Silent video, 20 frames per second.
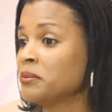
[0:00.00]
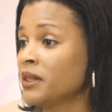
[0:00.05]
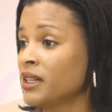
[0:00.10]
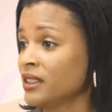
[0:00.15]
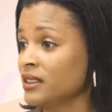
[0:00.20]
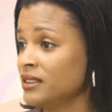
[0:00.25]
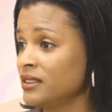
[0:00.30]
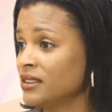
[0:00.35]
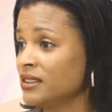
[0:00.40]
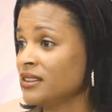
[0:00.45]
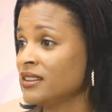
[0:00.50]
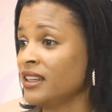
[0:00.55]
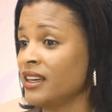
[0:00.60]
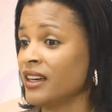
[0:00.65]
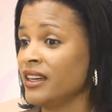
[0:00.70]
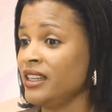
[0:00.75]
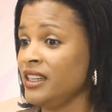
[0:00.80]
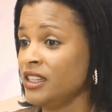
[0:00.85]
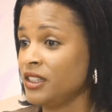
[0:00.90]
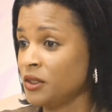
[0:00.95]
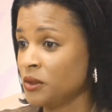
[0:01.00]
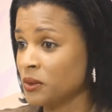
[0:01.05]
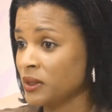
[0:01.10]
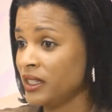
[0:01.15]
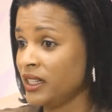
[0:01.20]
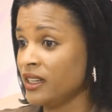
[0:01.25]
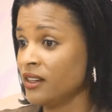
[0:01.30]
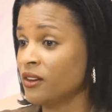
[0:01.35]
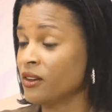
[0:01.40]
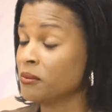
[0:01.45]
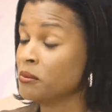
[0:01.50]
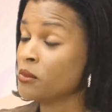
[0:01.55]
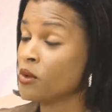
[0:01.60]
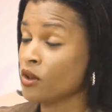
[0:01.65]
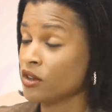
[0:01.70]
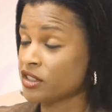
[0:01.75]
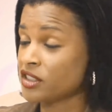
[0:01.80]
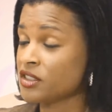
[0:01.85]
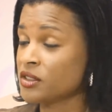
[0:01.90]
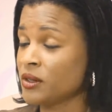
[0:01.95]
but they're equally or
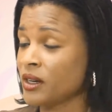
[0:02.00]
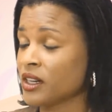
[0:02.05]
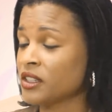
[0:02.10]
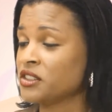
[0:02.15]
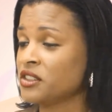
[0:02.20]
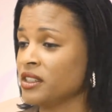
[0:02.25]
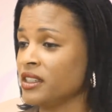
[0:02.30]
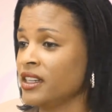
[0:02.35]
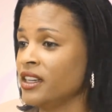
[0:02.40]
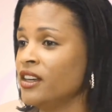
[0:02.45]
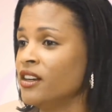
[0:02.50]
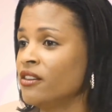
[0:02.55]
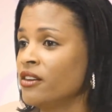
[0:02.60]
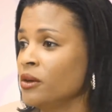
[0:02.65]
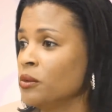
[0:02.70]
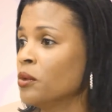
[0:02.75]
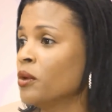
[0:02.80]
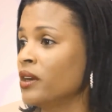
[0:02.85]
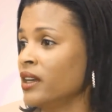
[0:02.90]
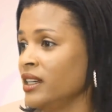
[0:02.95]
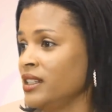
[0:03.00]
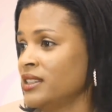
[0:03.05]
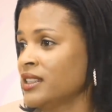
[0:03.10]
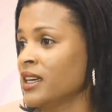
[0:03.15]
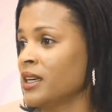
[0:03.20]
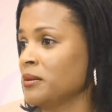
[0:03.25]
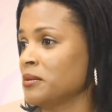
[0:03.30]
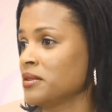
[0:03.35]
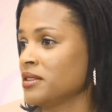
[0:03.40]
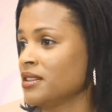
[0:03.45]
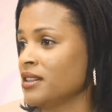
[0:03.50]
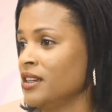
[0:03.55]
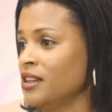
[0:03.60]
more so actually rewarding times.